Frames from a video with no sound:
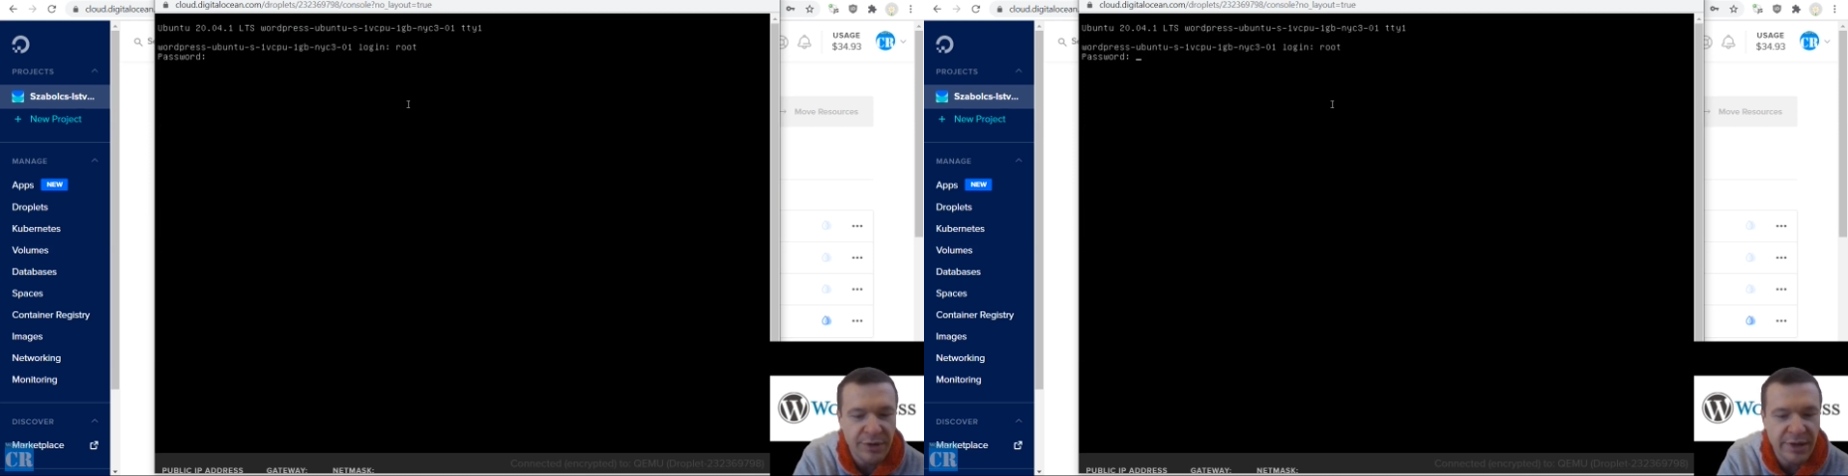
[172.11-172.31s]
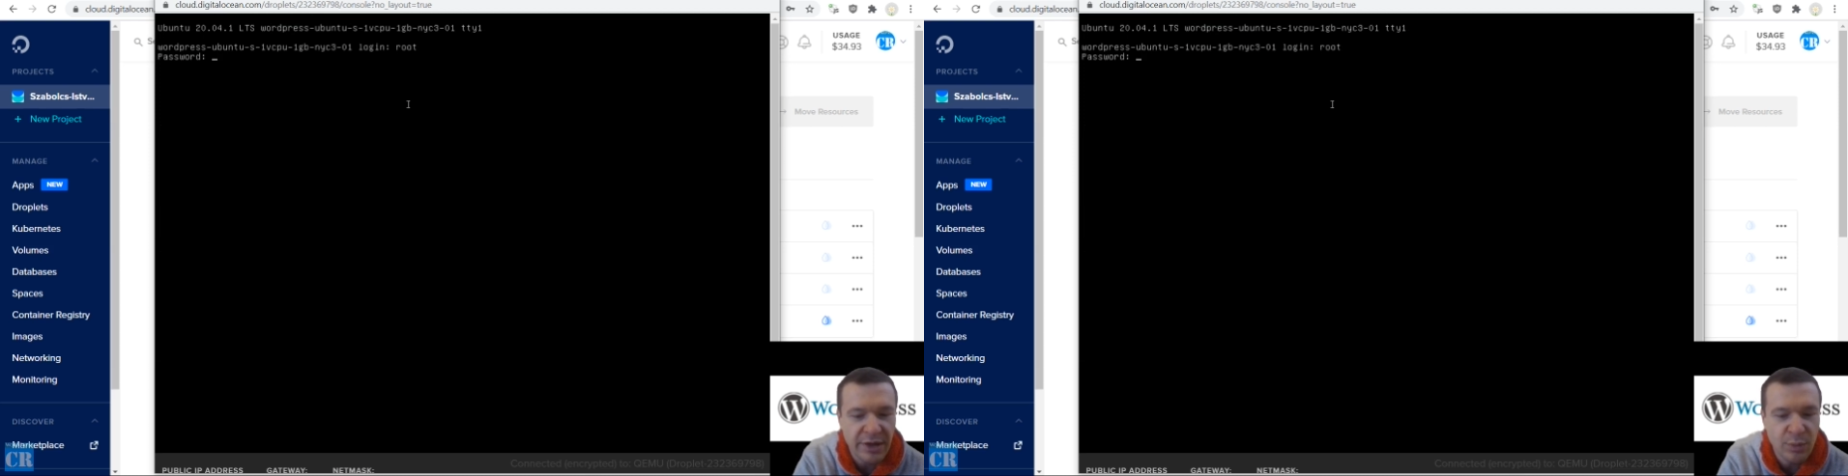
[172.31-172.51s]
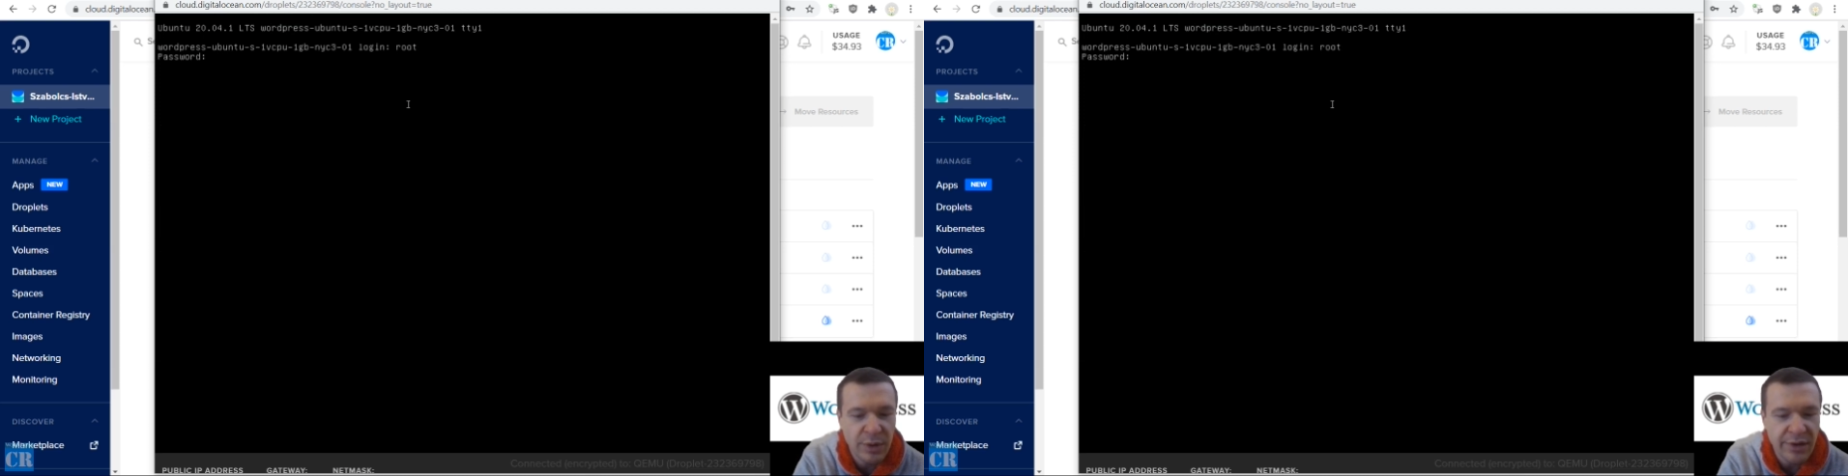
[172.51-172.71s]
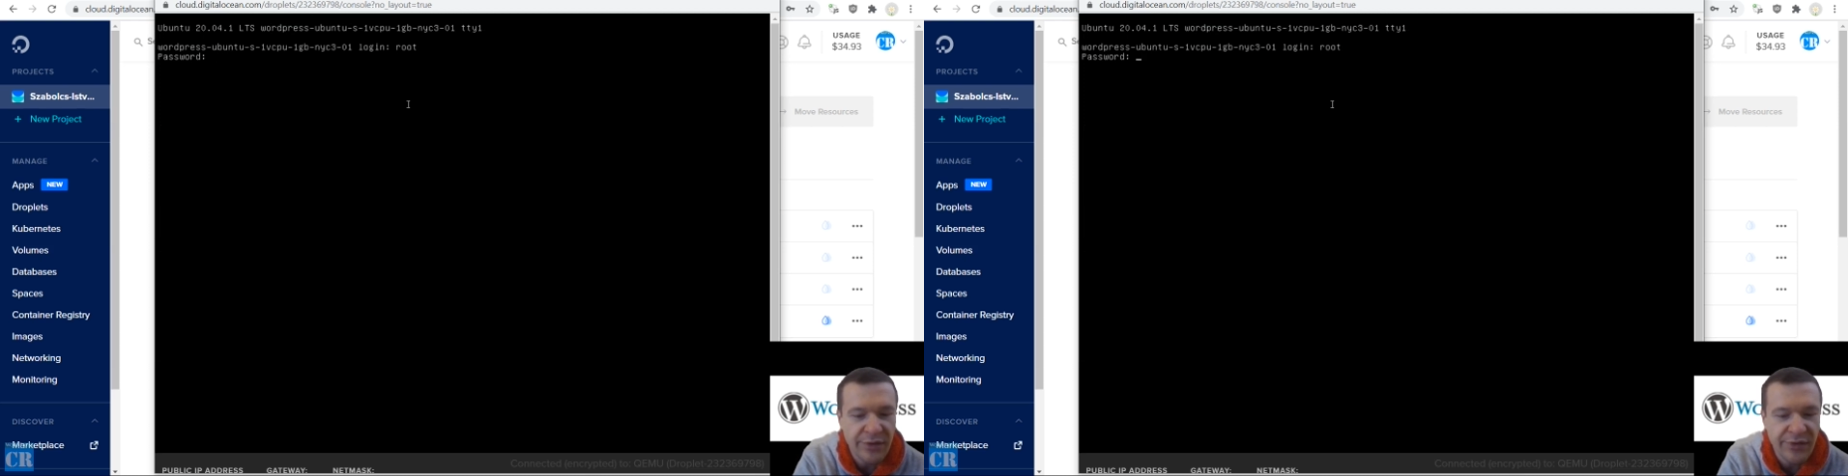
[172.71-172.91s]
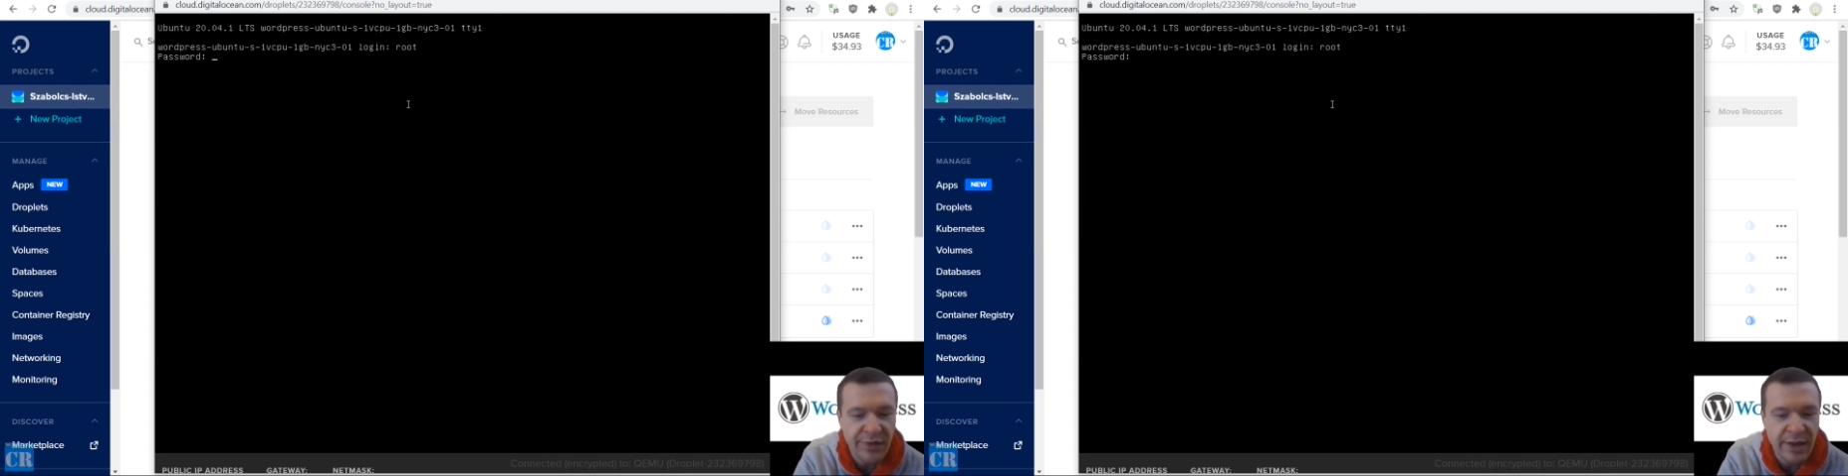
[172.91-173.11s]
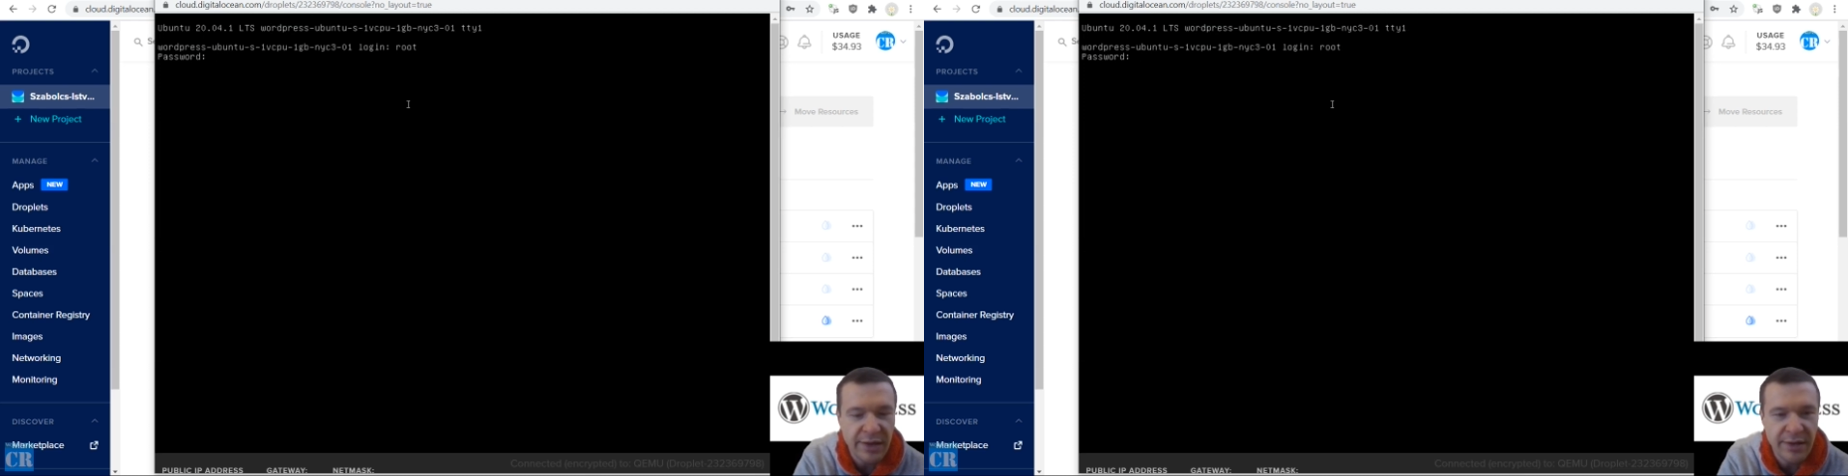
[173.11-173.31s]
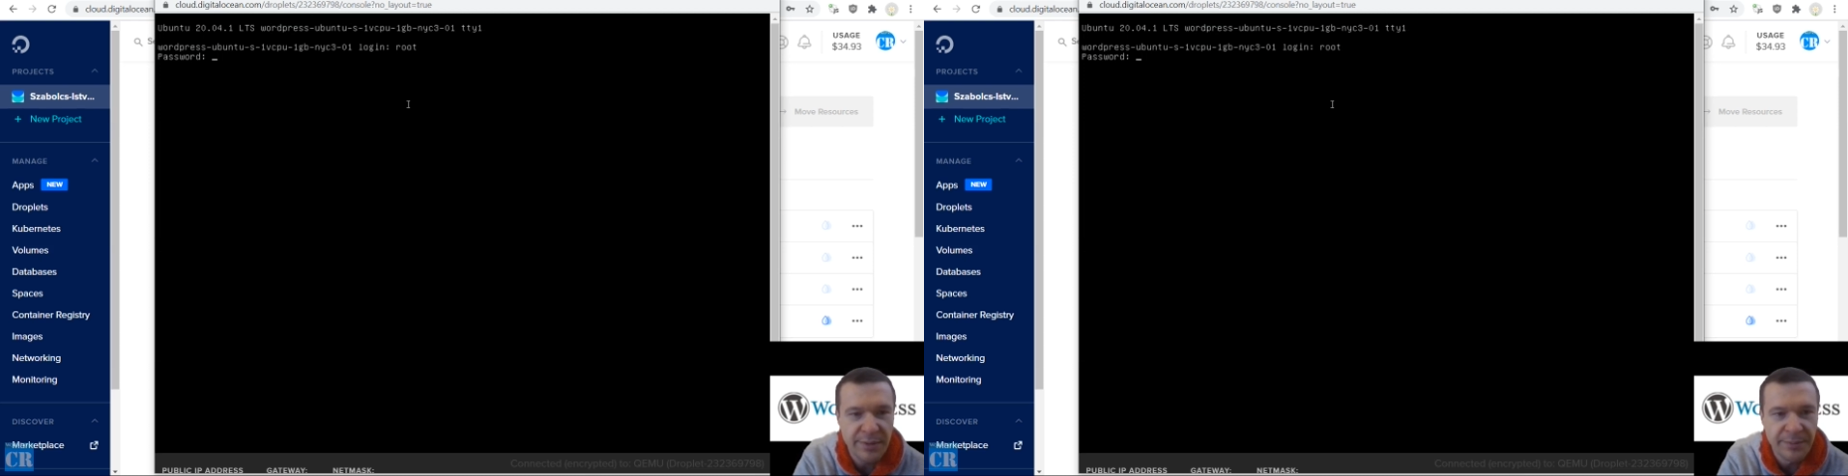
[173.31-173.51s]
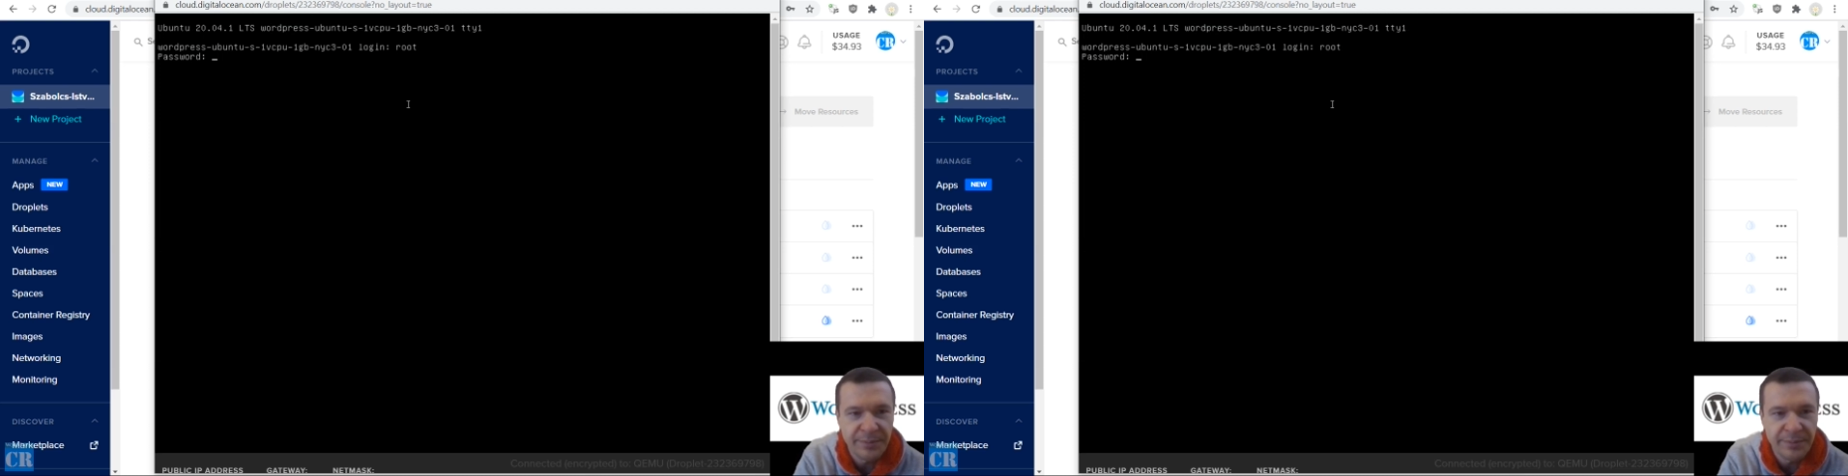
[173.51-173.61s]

that we set